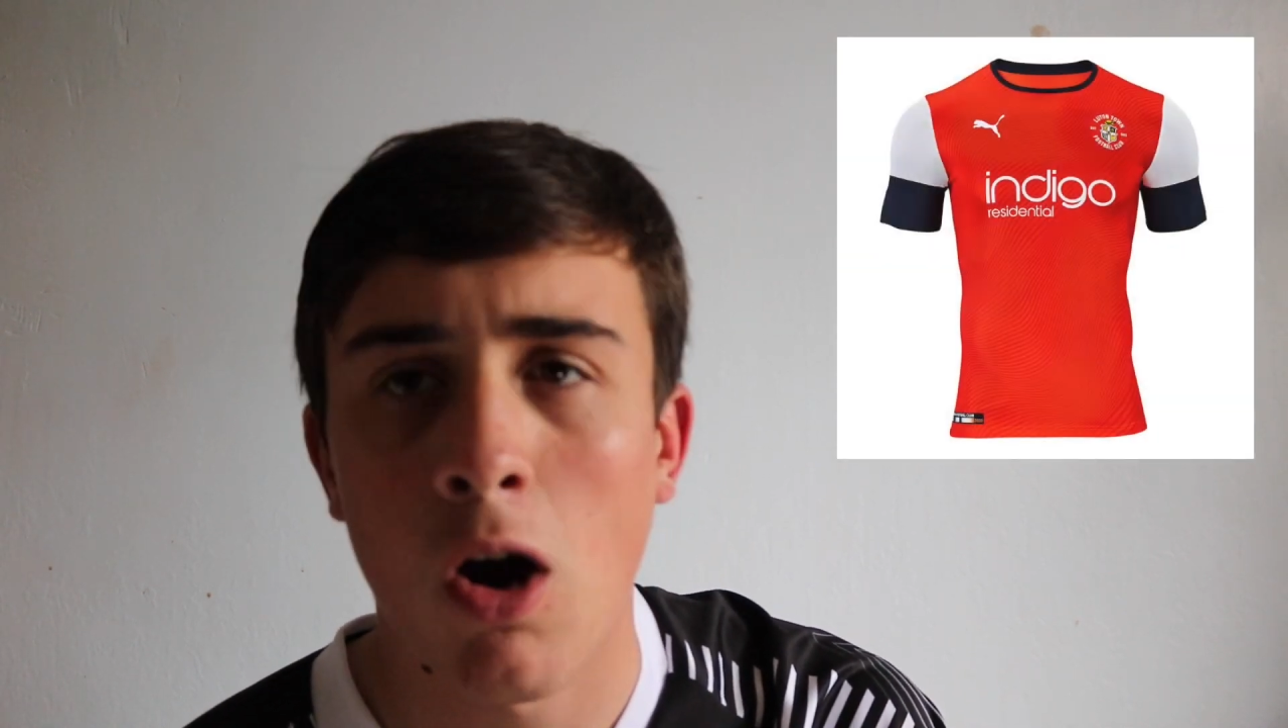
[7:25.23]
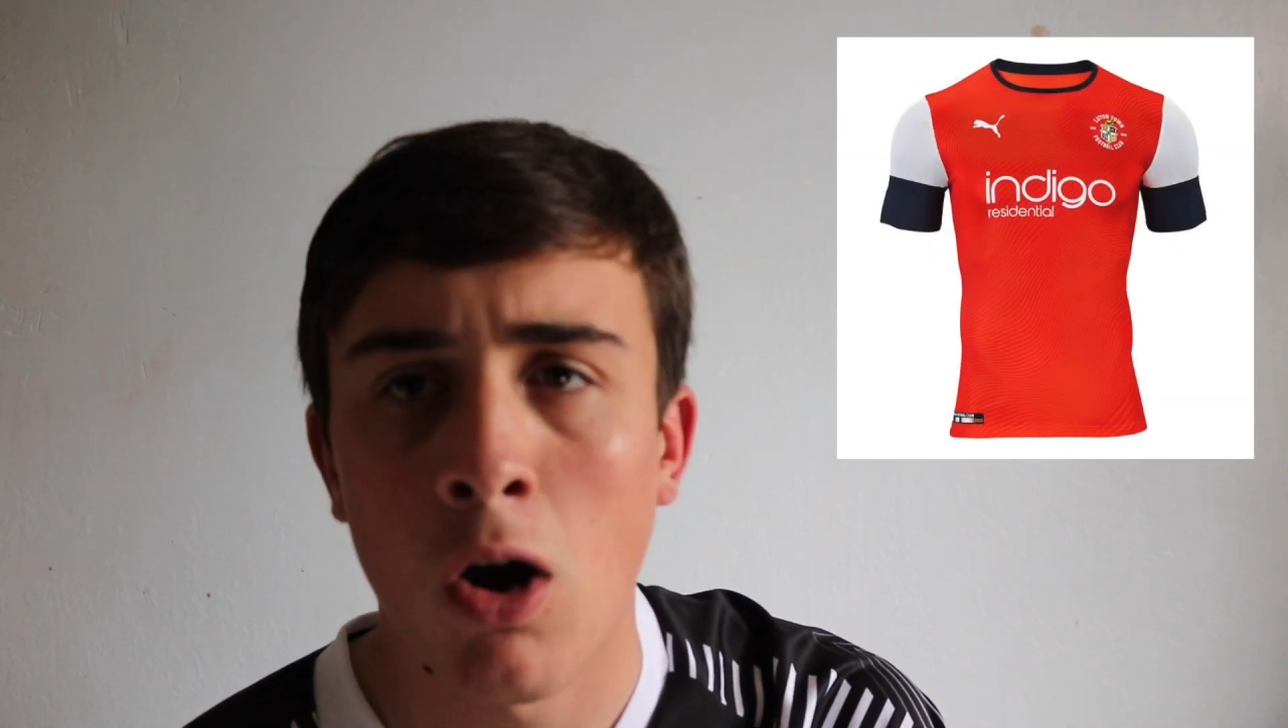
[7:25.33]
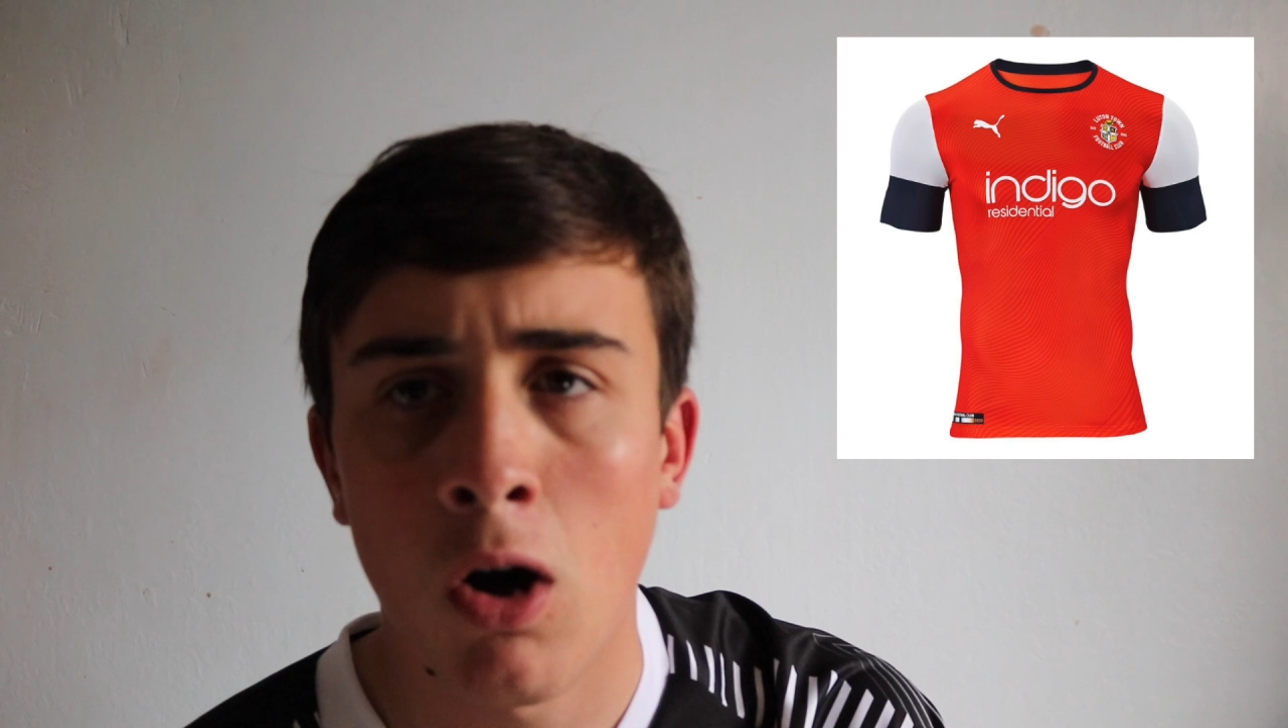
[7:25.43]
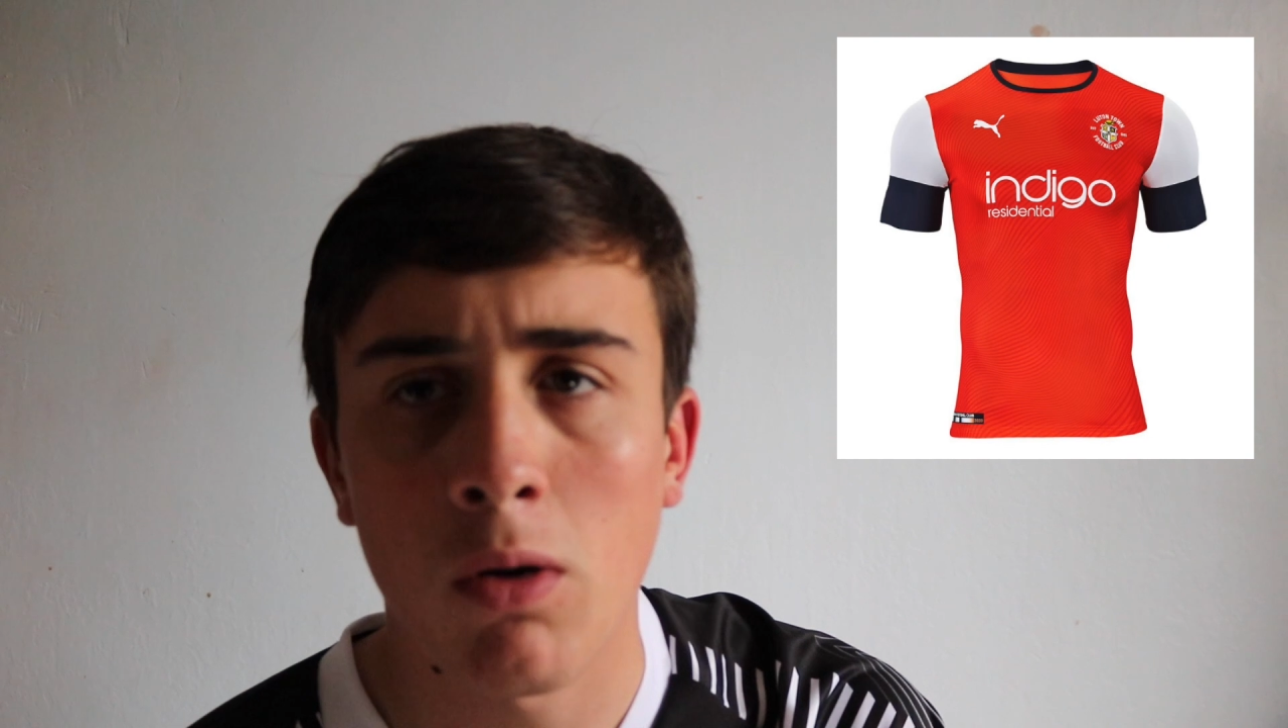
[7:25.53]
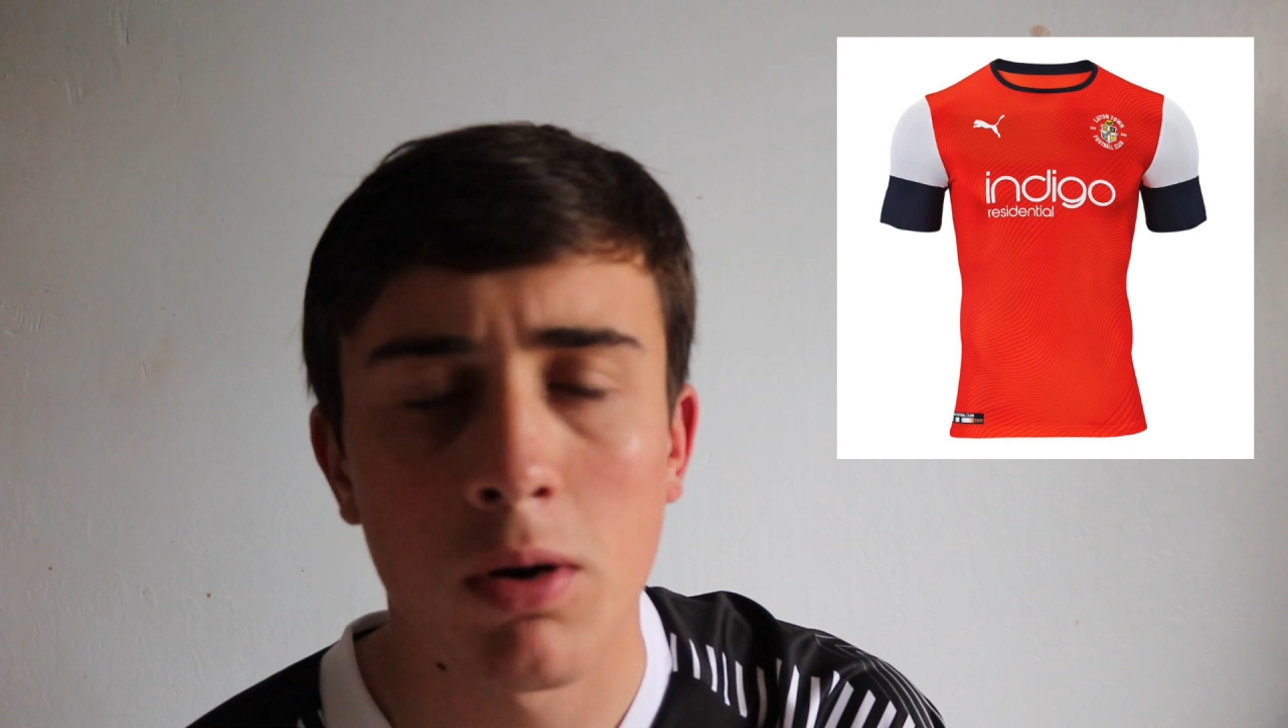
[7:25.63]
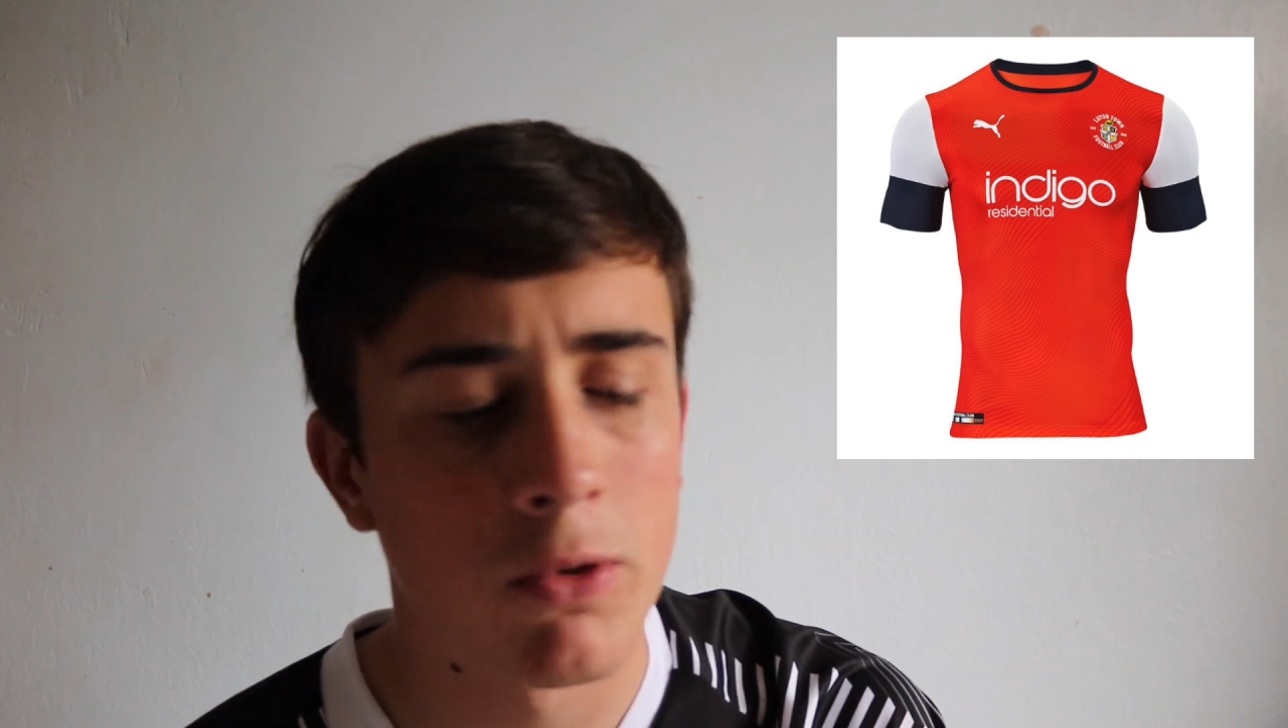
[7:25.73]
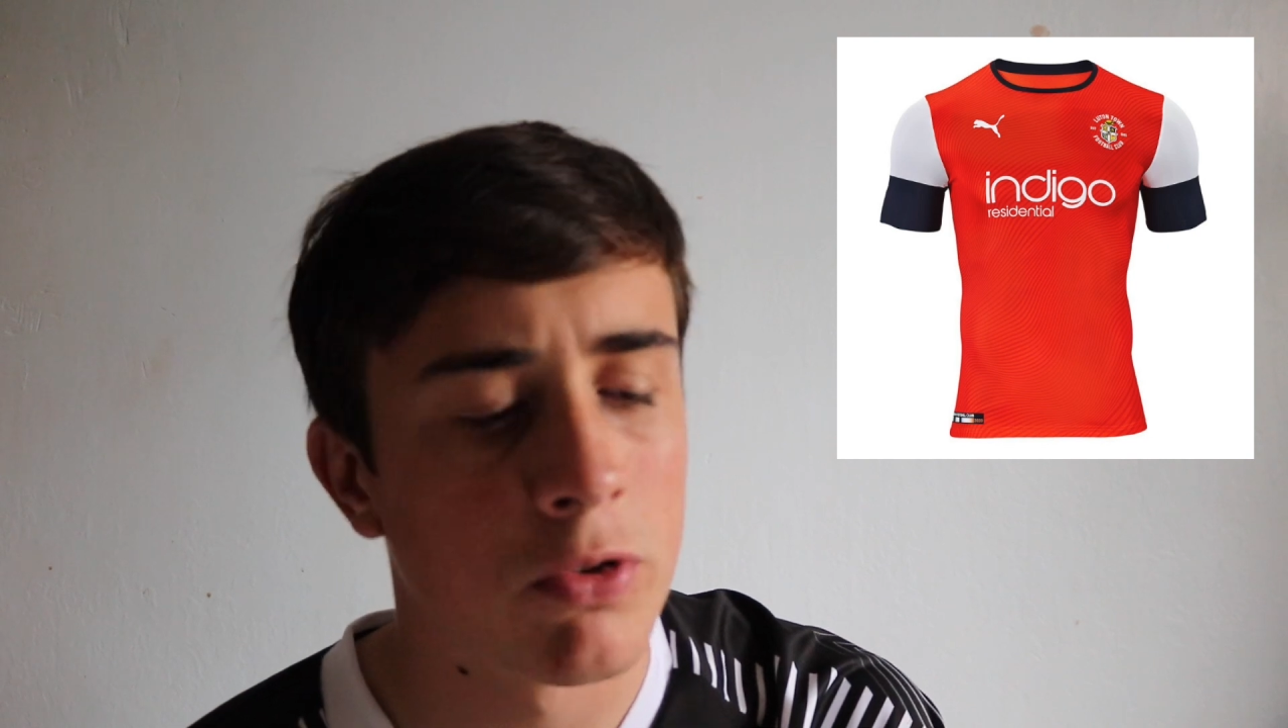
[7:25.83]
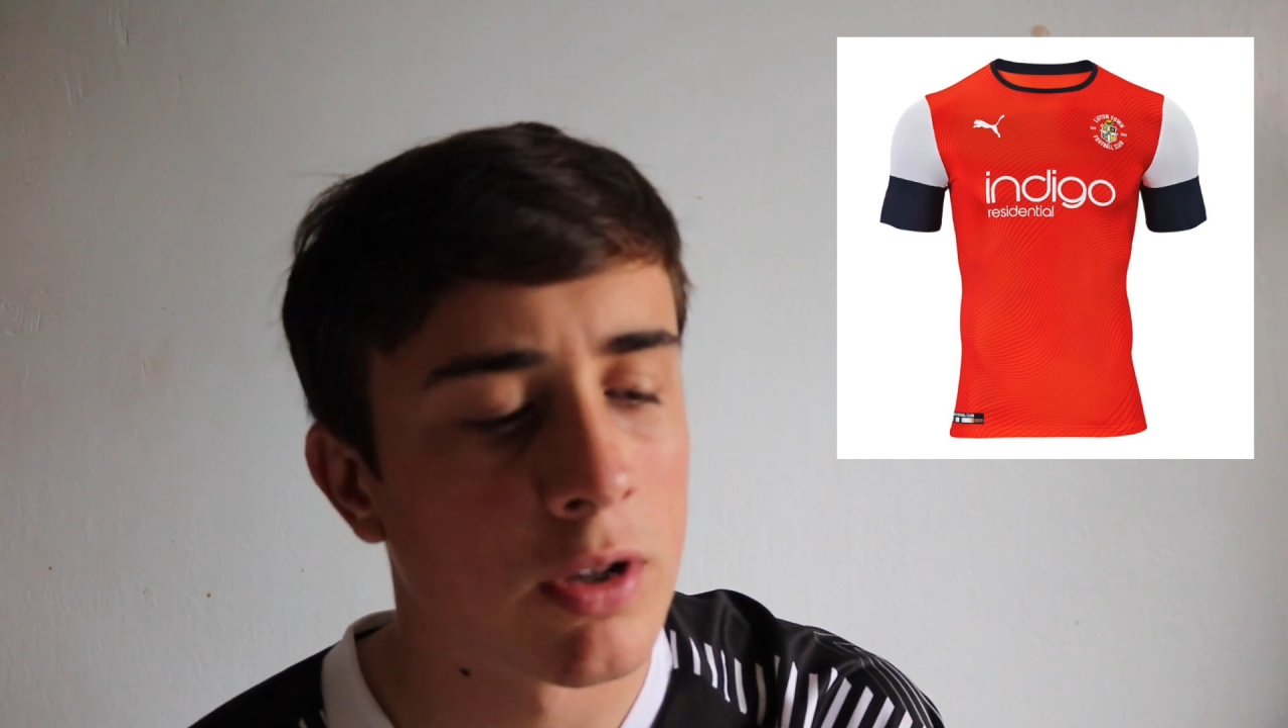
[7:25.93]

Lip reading: horrible